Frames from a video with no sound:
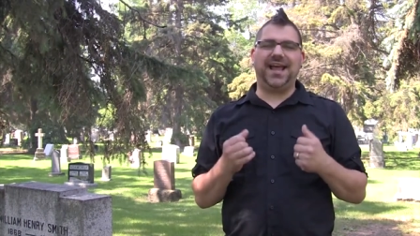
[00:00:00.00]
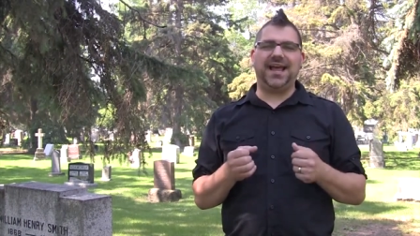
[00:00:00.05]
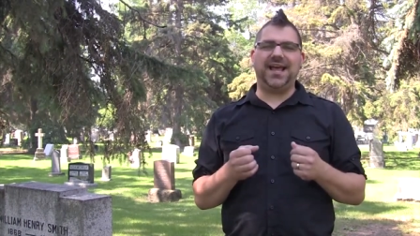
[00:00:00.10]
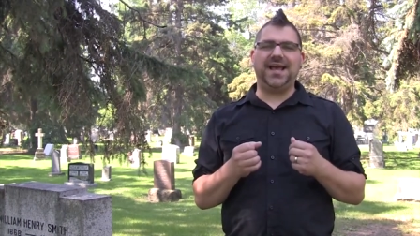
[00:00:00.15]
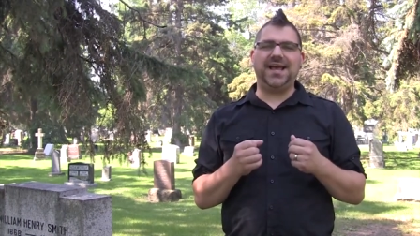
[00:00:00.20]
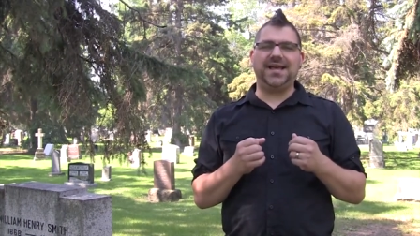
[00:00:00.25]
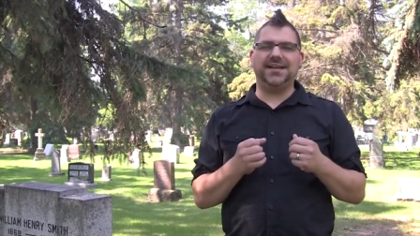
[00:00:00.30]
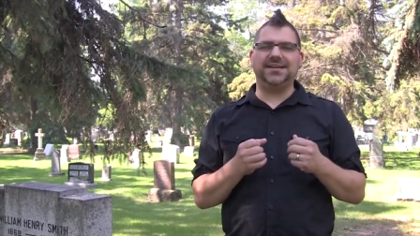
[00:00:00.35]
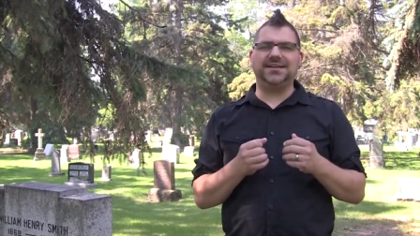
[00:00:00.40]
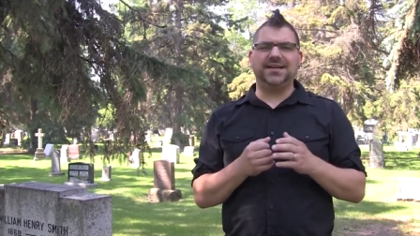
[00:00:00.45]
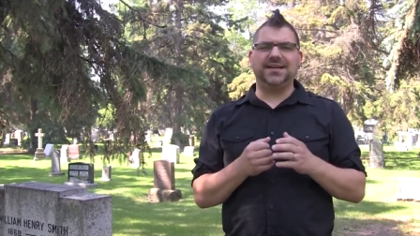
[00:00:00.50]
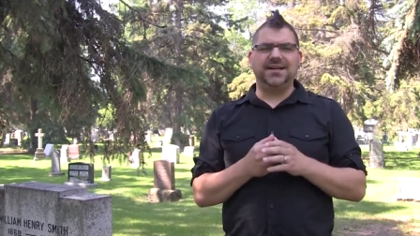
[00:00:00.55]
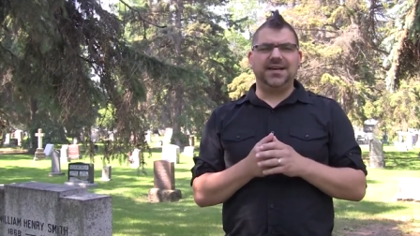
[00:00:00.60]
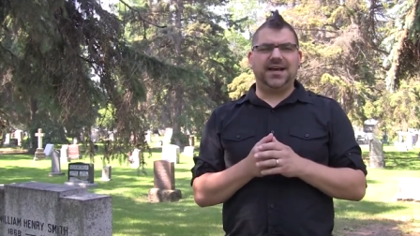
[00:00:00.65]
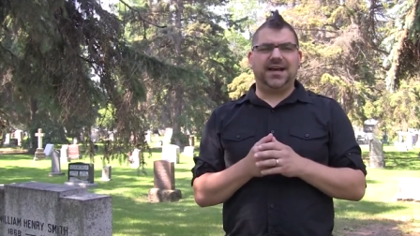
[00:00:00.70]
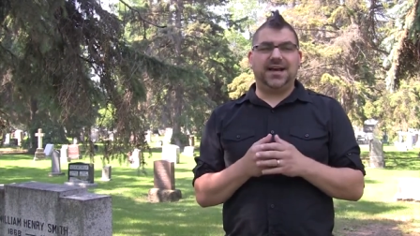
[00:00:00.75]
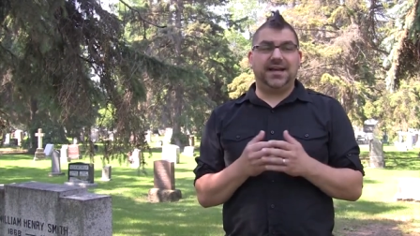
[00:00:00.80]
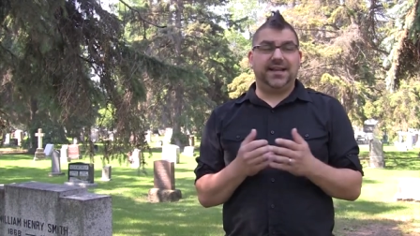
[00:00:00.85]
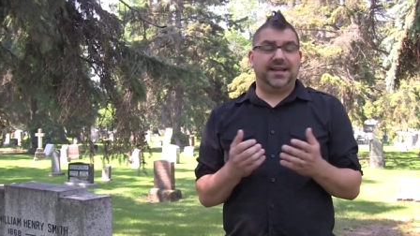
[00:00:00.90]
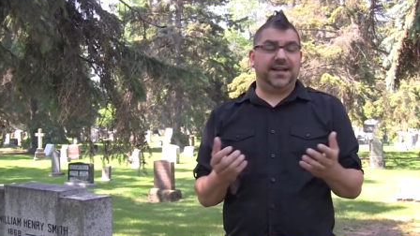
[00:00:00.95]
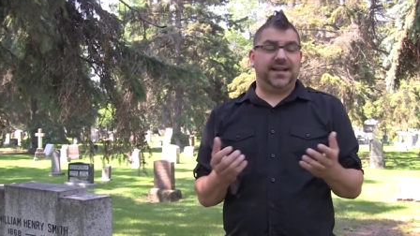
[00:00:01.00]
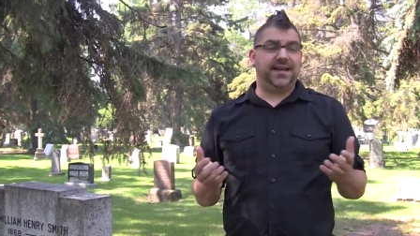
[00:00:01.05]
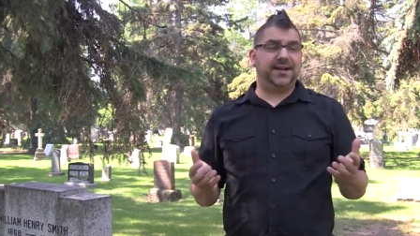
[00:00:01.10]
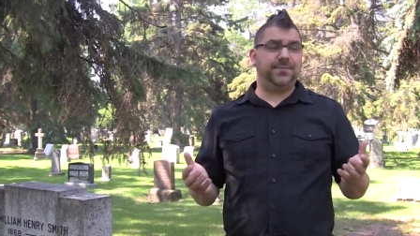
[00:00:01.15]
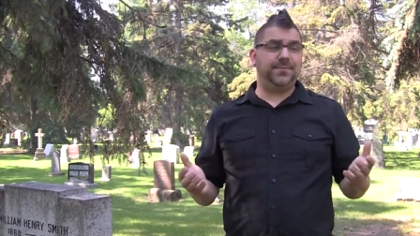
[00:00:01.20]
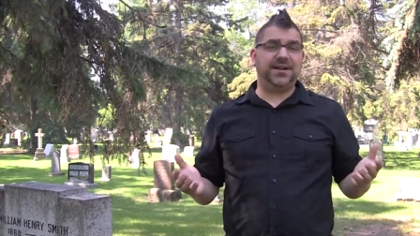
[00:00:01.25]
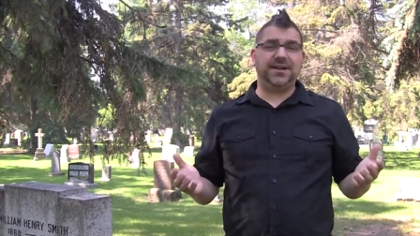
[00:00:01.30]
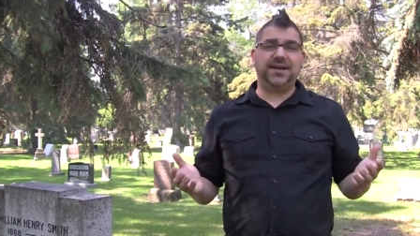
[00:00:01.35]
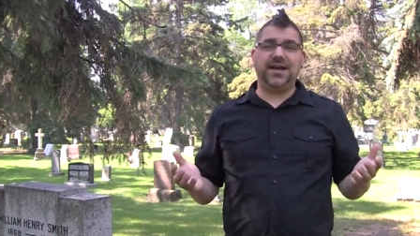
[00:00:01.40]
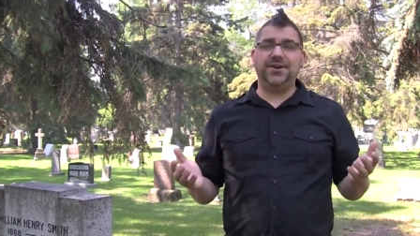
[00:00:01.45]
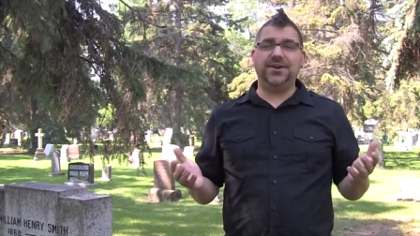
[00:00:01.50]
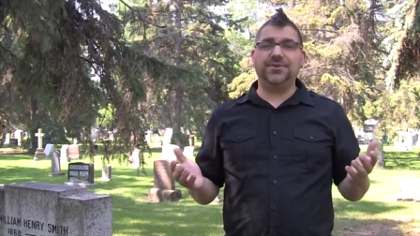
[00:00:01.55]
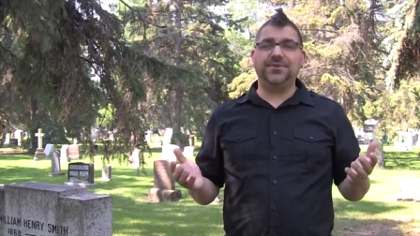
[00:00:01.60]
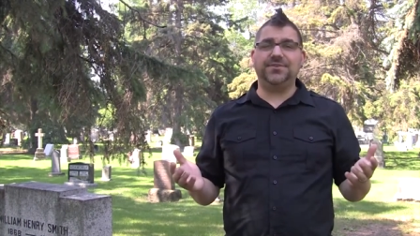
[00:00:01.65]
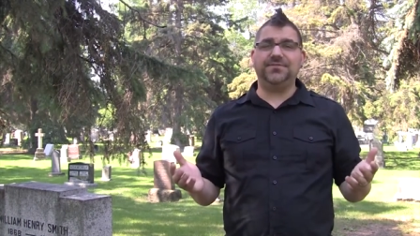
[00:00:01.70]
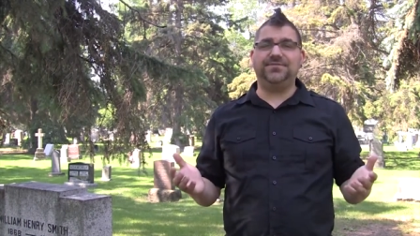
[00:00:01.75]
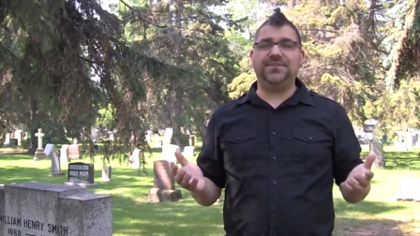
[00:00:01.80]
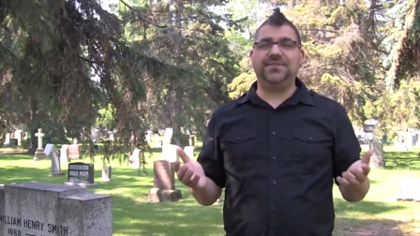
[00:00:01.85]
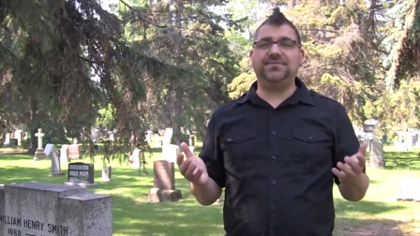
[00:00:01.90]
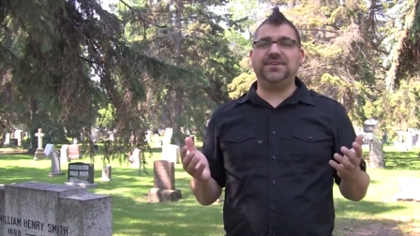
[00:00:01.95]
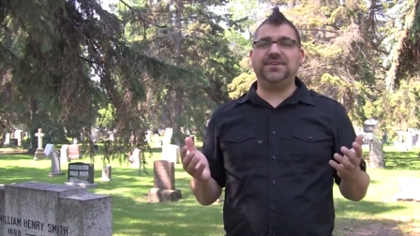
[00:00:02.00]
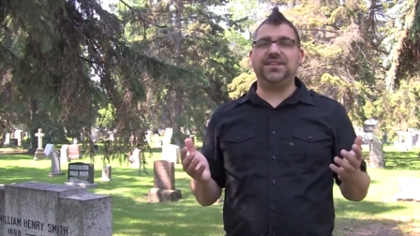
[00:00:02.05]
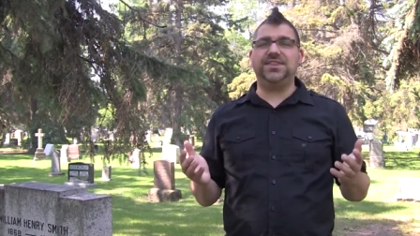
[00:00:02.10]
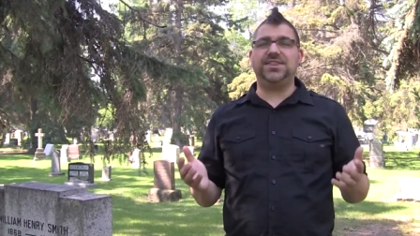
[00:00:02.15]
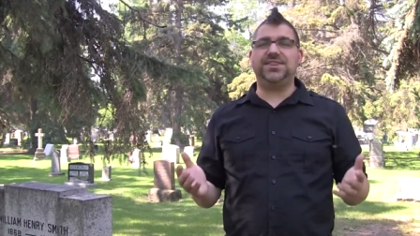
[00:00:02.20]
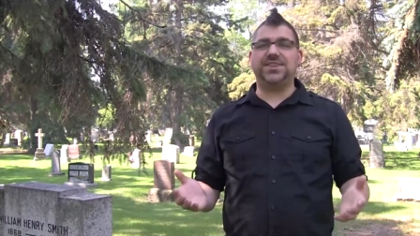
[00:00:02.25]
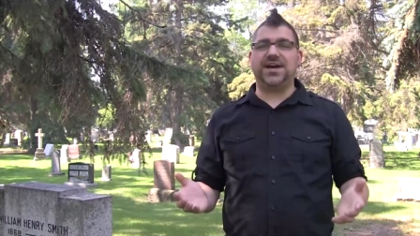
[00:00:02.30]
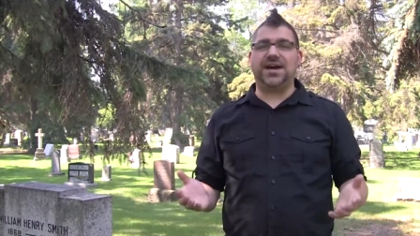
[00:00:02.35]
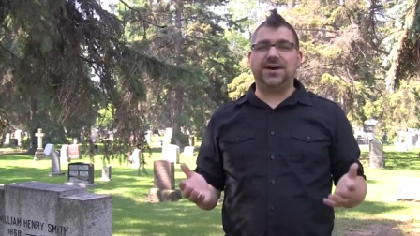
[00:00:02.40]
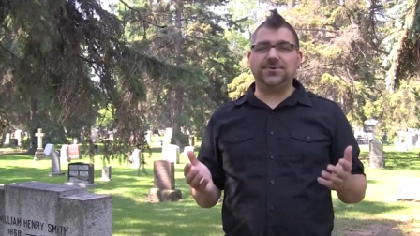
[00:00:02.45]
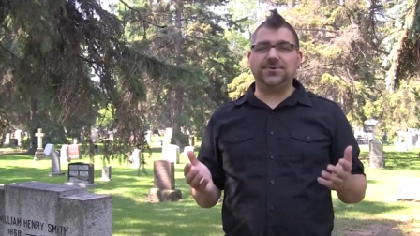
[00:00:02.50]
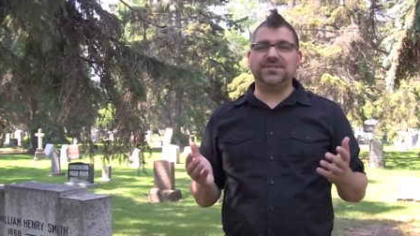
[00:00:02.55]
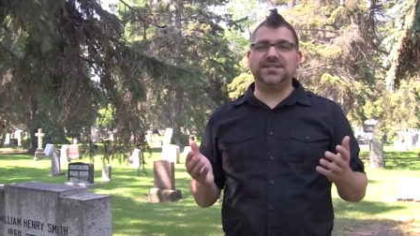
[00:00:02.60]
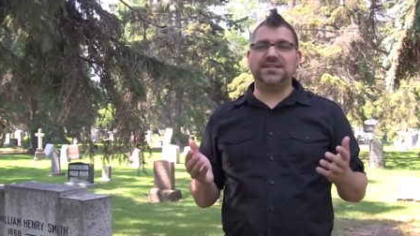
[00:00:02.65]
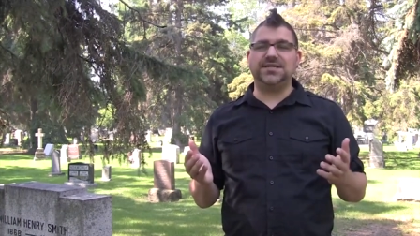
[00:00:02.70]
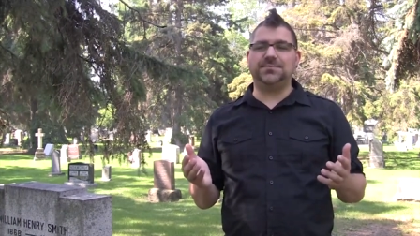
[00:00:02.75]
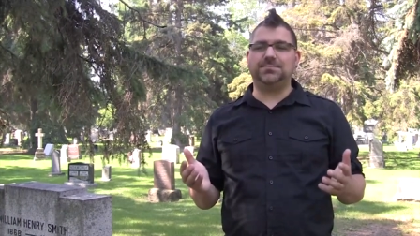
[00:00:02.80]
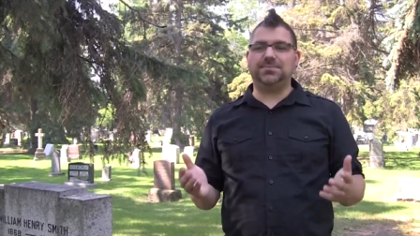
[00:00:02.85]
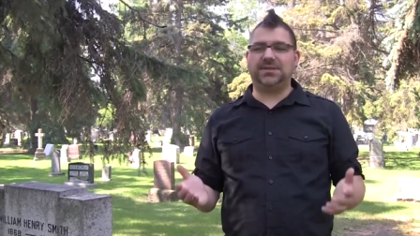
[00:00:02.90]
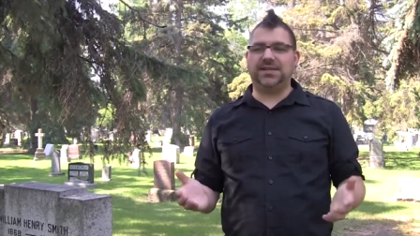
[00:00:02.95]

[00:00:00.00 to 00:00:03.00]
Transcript: and it had about 150,000